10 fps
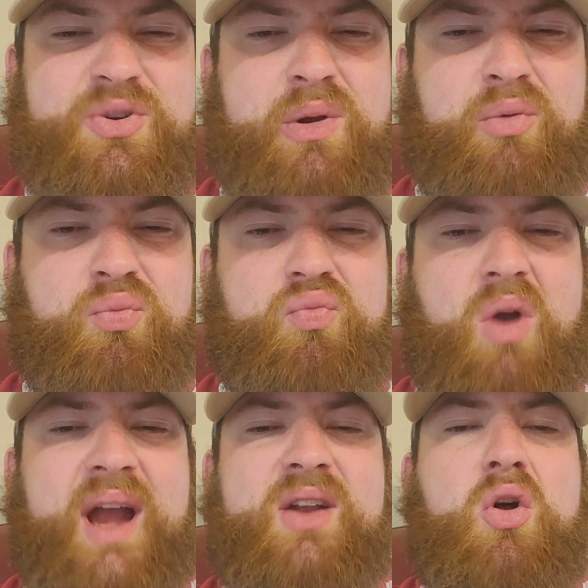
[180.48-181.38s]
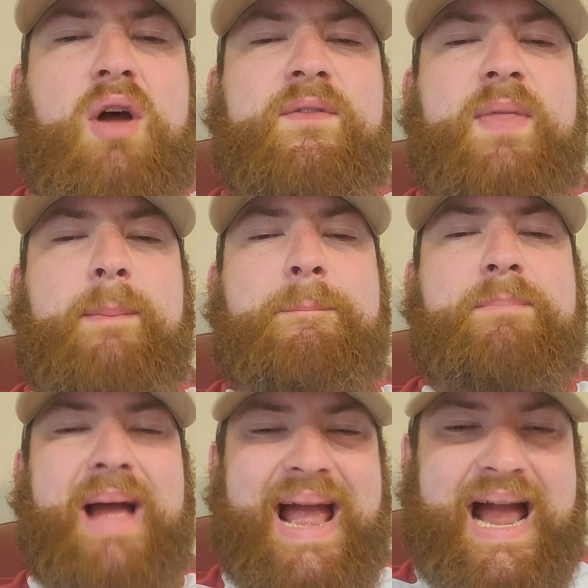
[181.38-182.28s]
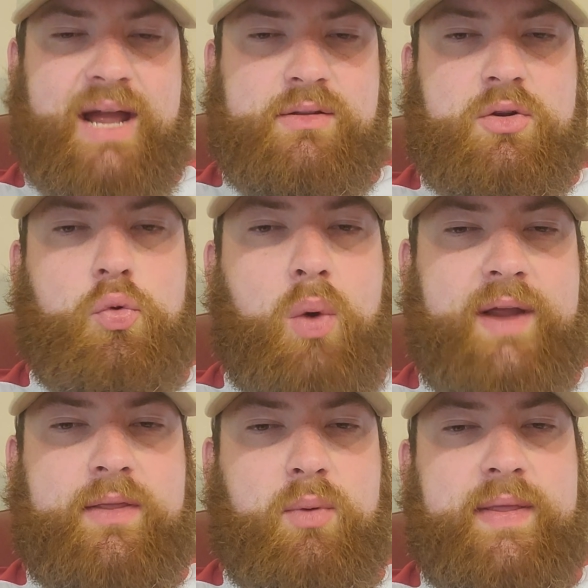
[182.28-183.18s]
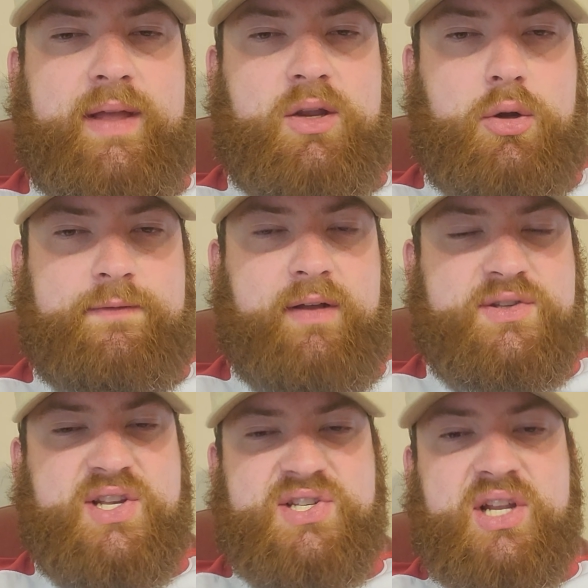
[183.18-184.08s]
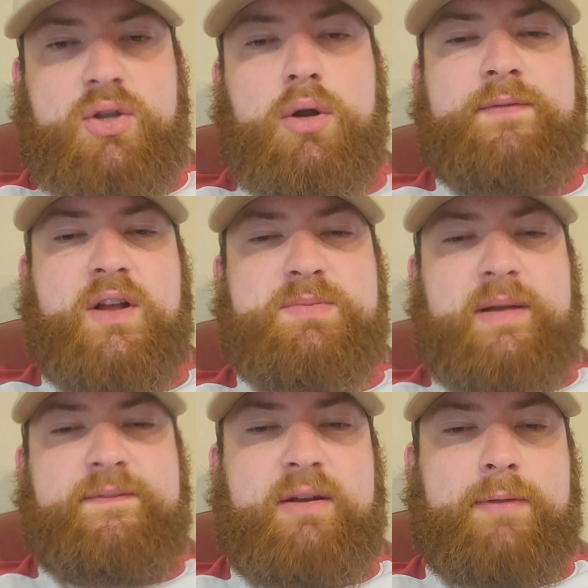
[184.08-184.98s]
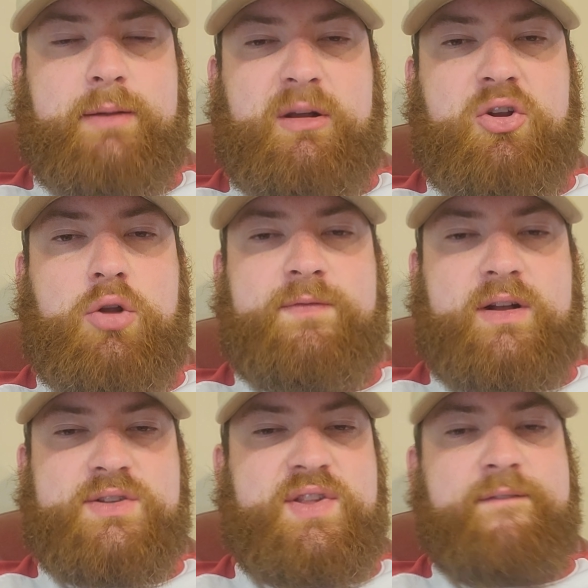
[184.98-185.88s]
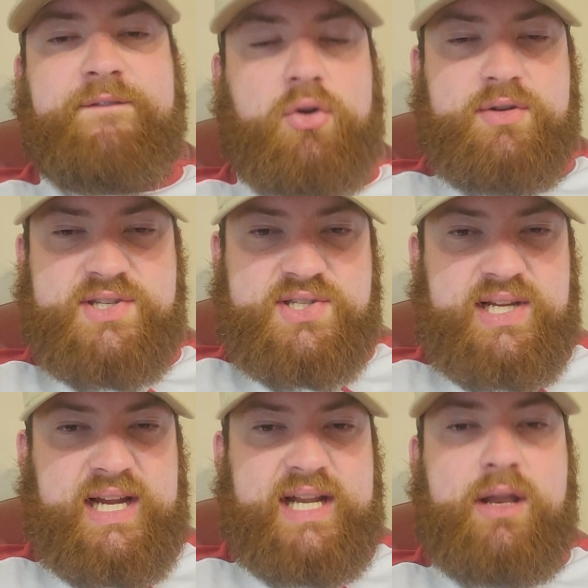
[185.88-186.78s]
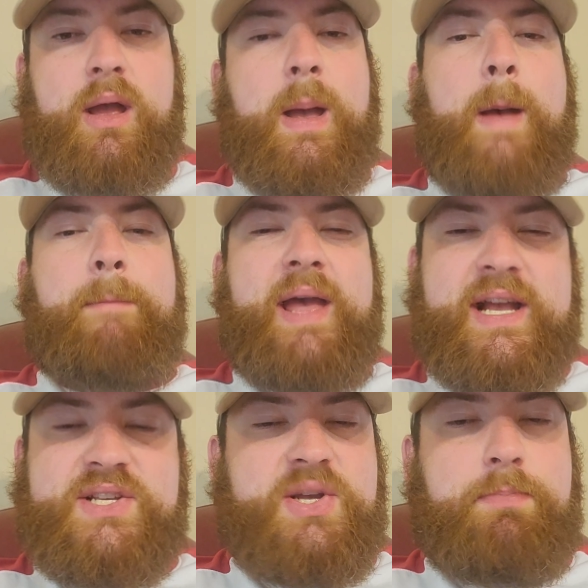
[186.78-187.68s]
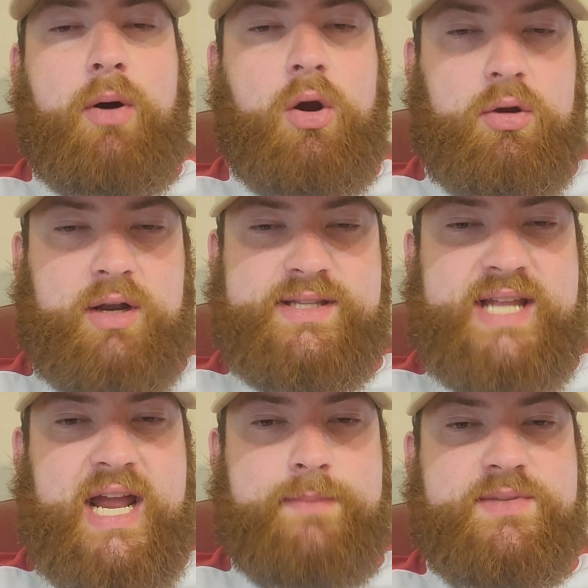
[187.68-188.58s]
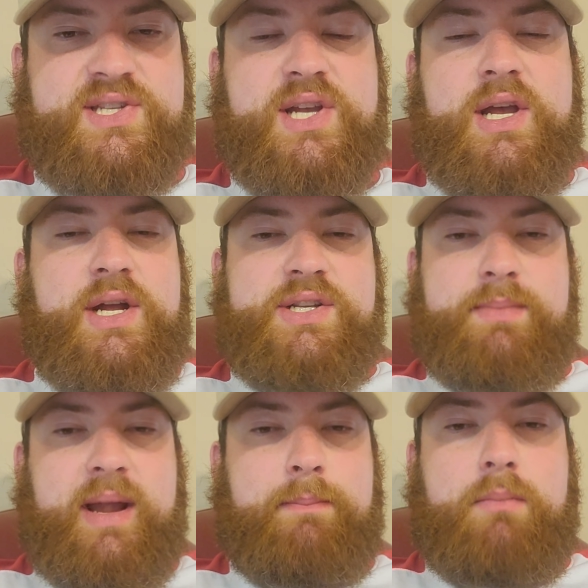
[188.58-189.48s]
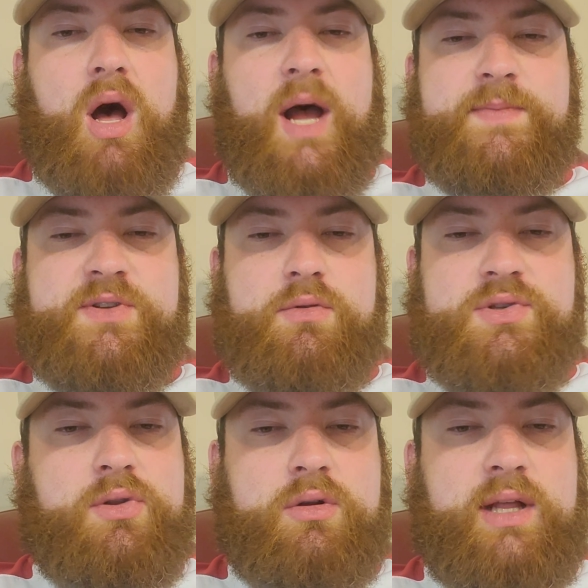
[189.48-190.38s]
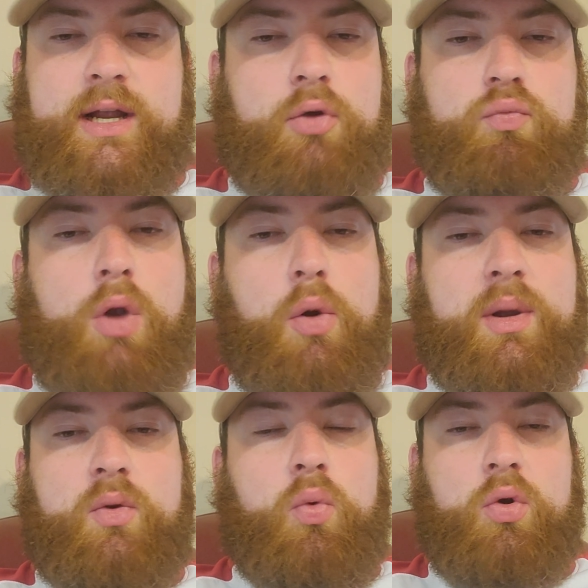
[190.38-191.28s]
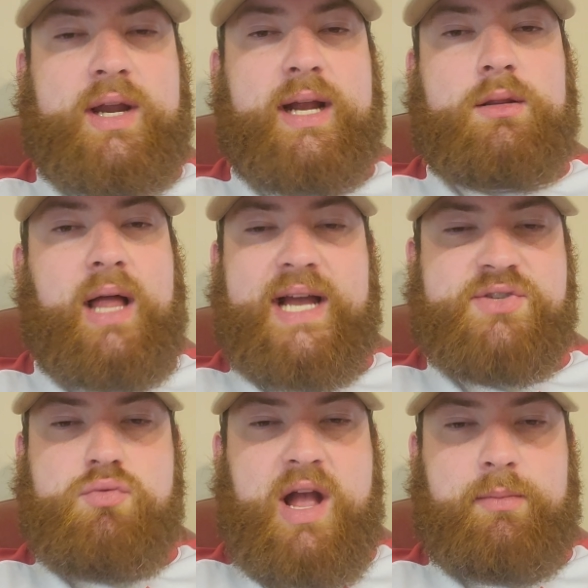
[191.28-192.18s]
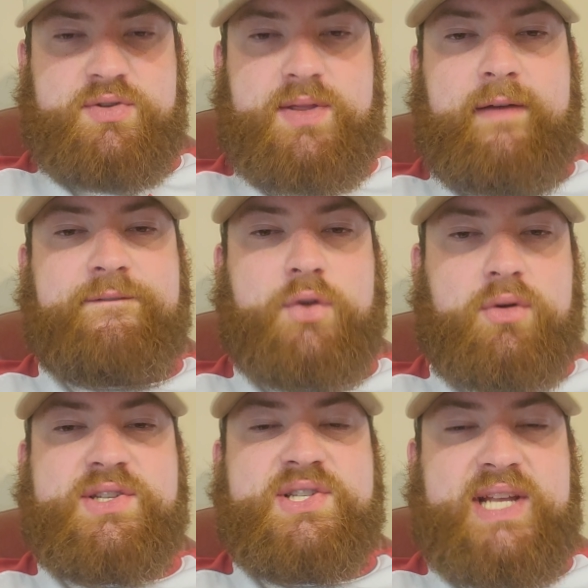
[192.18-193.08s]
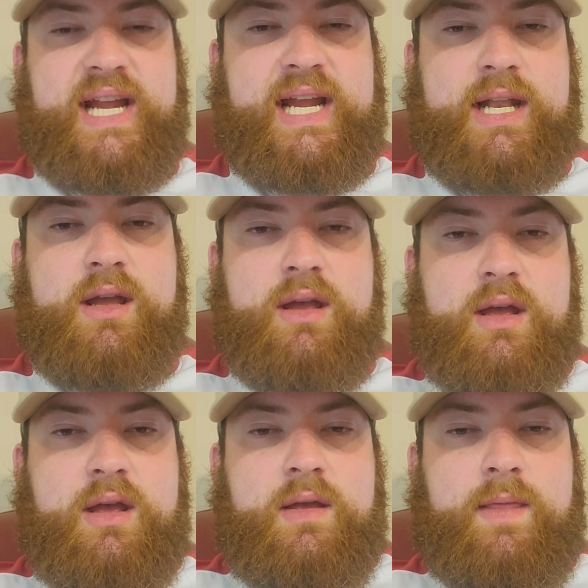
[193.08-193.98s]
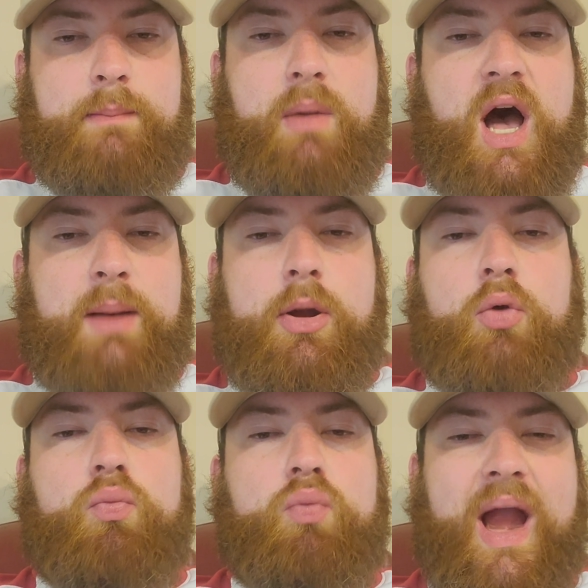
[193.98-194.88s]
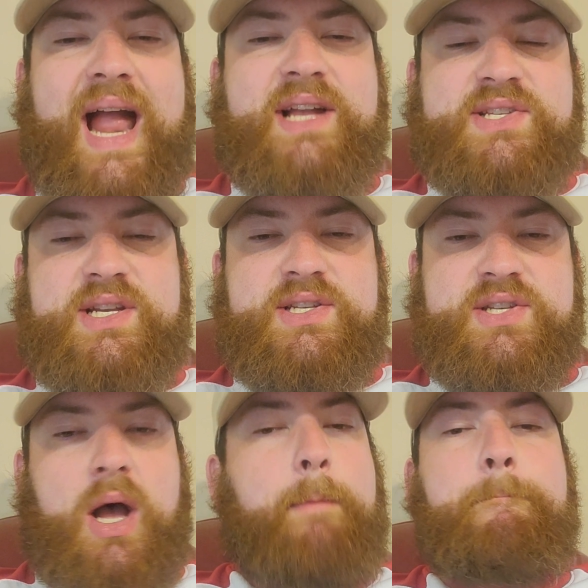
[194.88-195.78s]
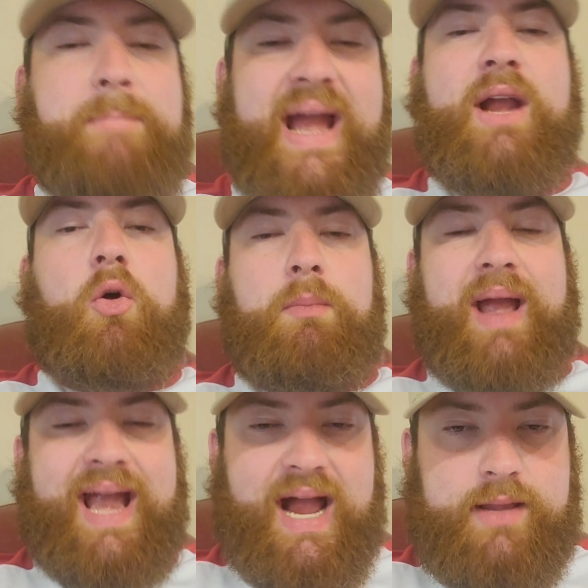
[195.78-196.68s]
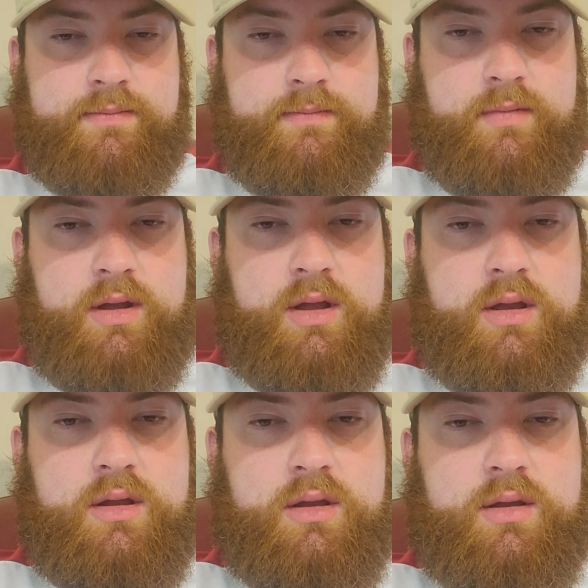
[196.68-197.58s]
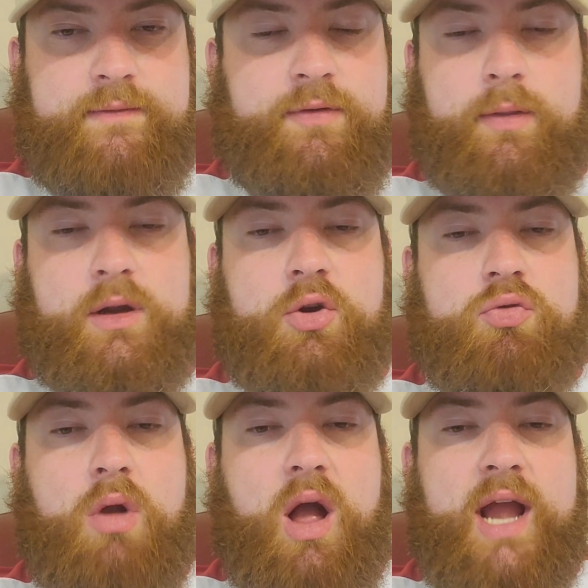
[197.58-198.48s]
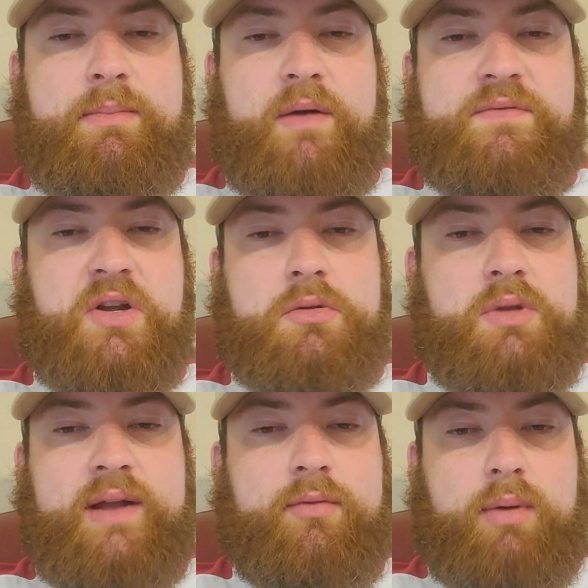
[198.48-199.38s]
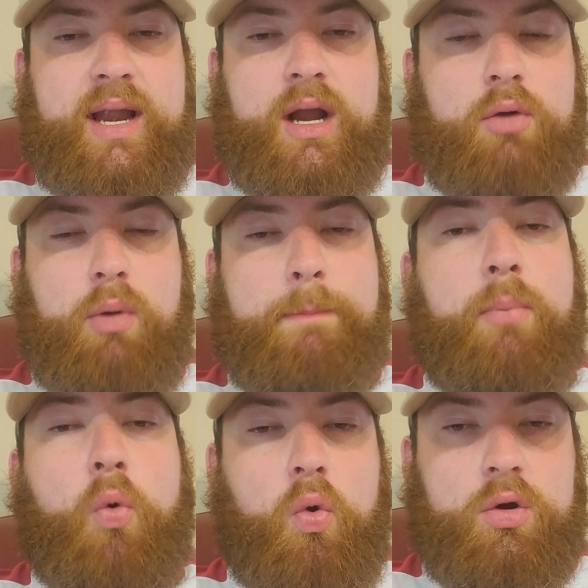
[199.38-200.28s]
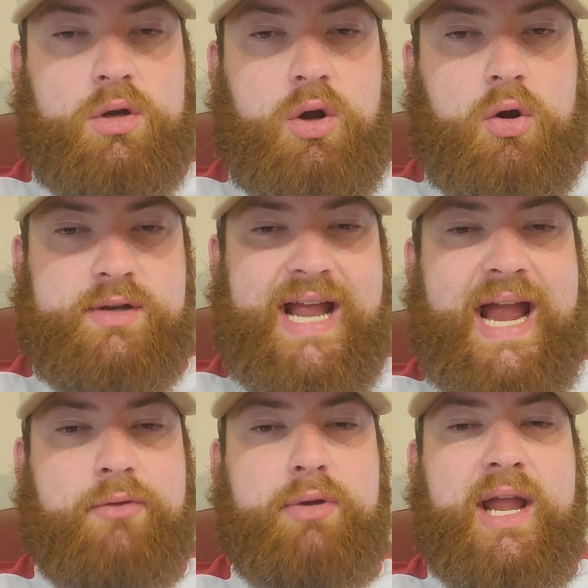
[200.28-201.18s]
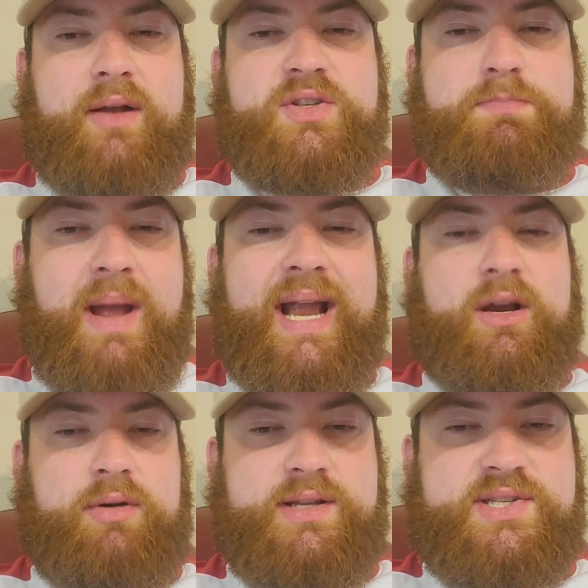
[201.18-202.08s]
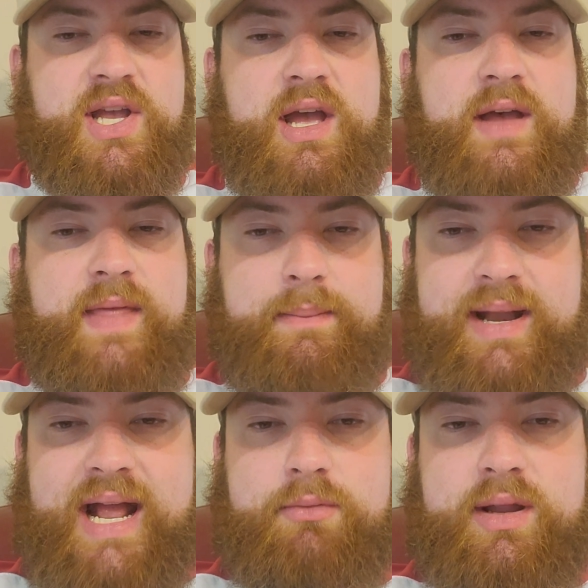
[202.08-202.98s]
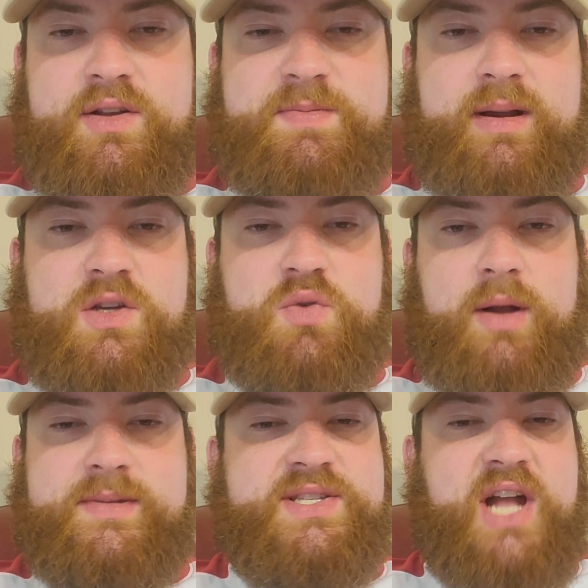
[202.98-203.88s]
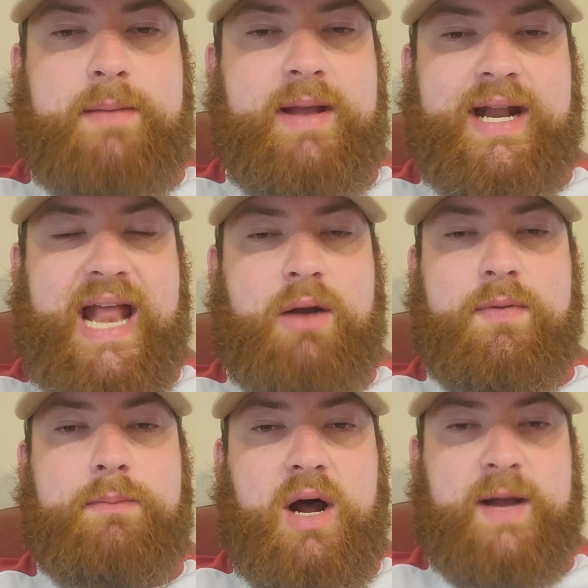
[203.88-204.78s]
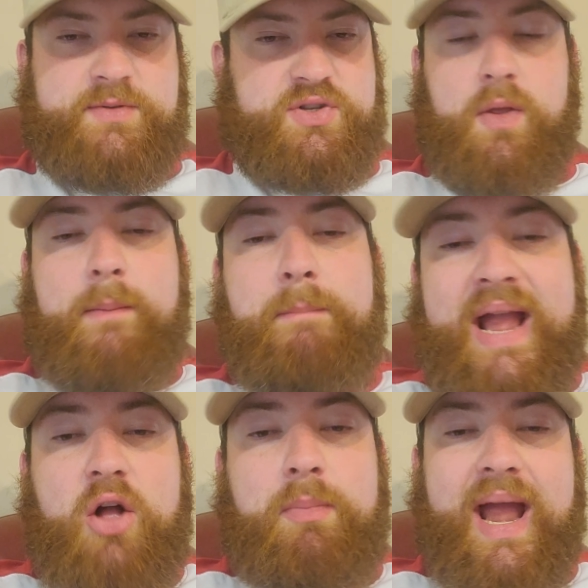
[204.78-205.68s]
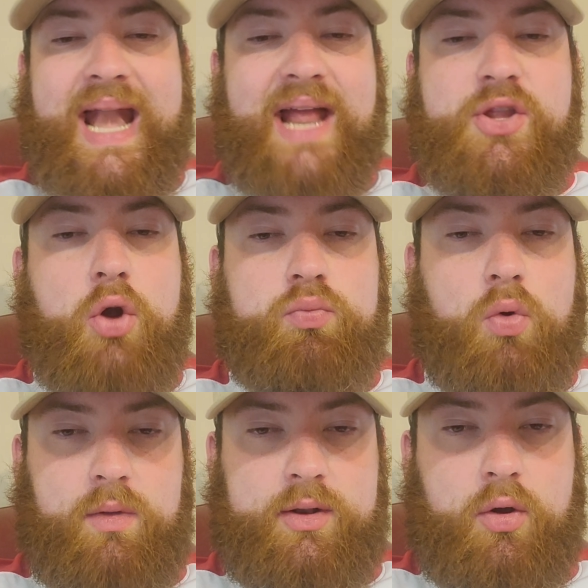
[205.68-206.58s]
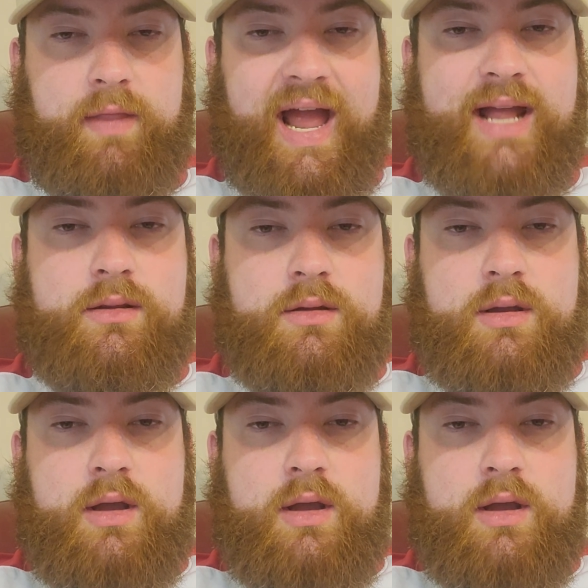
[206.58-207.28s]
do it right off the bat quite the way that Goodfellas does. In Goodfellas, my favorite thing about Goodfellas, the first scene picks apart attempts to make mobsters look like heroic working class rebels. In the first scene, the mob harasses a mailman for the crime of delivering a report card to Henry Hill's parents that made Henry Hill's parents want him to stop hanging out with mobsters. The mailman had no role in all that.